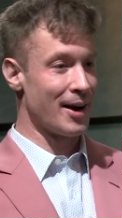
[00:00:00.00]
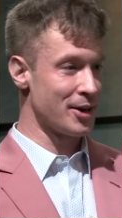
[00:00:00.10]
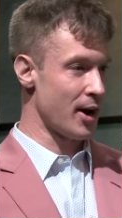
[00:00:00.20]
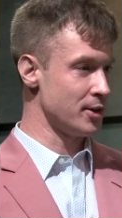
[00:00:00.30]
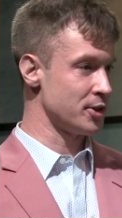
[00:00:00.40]

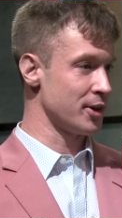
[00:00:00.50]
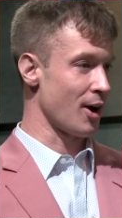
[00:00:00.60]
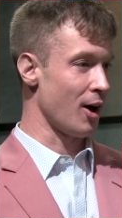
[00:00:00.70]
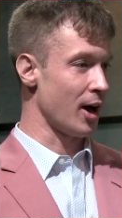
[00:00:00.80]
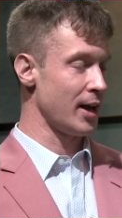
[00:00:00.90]
audio
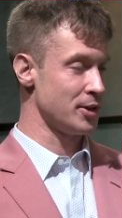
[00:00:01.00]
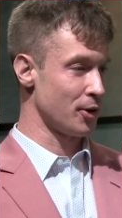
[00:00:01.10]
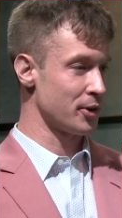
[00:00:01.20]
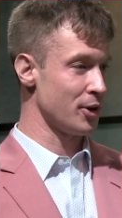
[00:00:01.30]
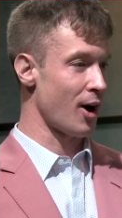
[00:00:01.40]
engineer
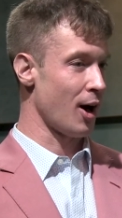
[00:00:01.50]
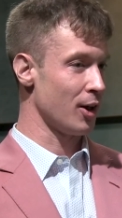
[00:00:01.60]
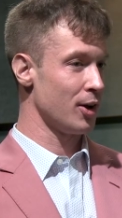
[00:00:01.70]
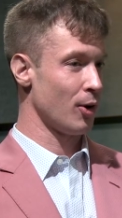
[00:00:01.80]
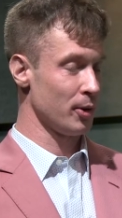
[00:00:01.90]
Antonio
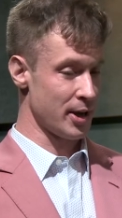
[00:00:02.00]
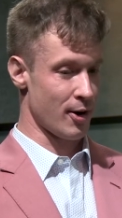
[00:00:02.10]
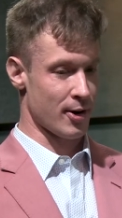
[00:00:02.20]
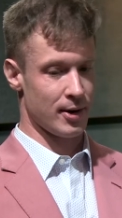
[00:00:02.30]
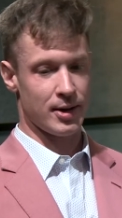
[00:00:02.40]

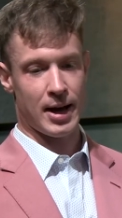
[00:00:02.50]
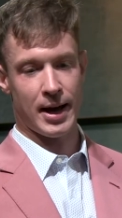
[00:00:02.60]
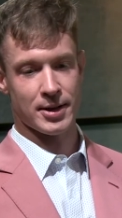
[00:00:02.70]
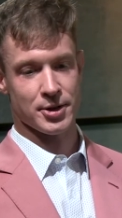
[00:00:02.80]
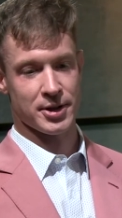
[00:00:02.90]
Oliart.
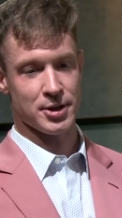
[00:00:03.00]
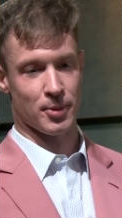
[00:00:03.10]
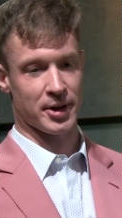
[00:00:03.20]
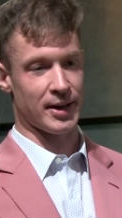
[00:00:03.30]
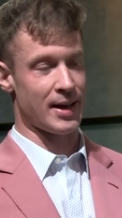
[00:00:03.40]
And so he's
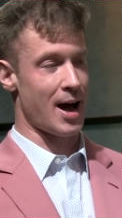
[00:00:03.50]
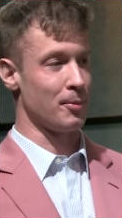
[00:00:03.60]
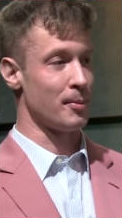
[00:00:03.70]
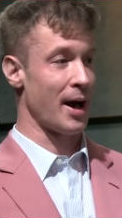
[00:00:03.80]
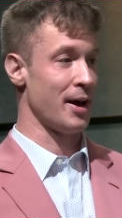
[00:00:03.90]
working on the
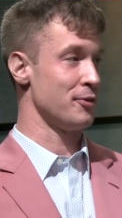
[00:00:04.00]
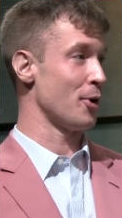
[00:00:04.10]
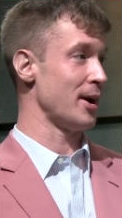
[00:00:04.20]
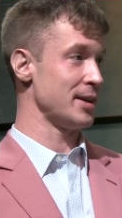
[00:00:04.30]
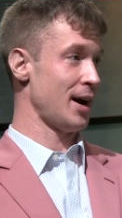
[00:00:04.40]
album. I have
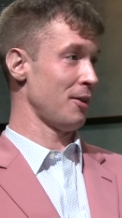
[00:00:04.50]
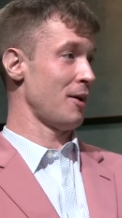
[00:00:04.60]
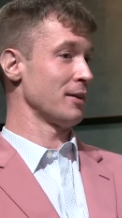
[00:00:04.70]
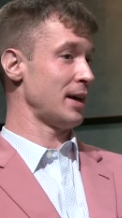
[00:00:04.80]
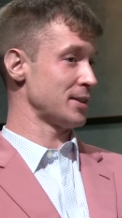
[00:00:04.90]
no idea how
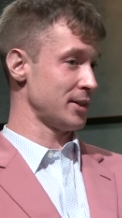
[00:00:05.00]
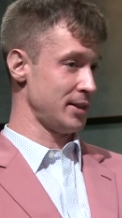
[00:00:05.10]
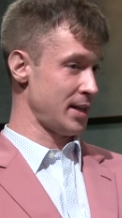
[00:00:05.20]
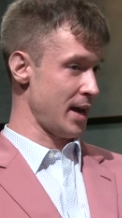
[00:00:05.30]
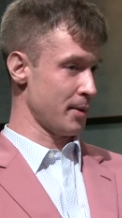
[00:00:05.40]
long that's going
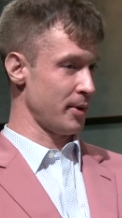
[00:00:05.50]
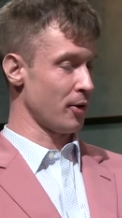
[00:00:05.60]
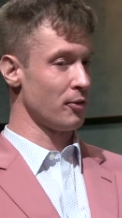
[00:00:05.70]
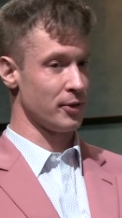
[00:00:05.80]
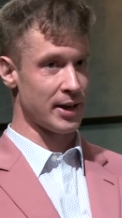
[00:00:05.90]
to take, but
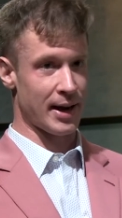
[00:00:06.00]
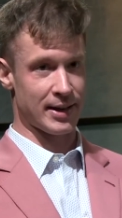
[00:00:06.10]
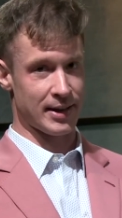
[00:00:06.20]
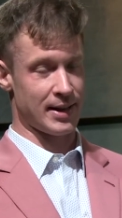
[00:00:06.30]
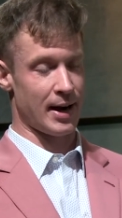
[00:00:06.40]
yeah. hopefully I
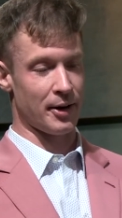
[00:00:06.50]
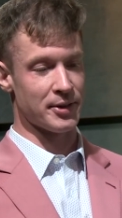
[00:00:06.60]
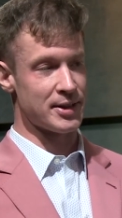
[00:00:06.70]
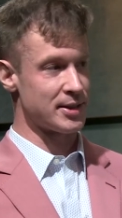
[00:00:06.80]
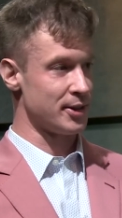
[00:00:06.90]
can get that out
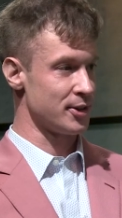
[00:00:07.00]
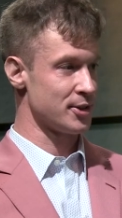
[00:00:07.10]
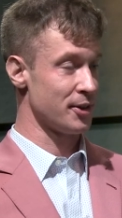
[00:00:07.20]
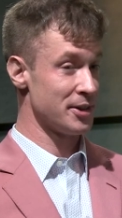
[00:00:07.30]
this year. So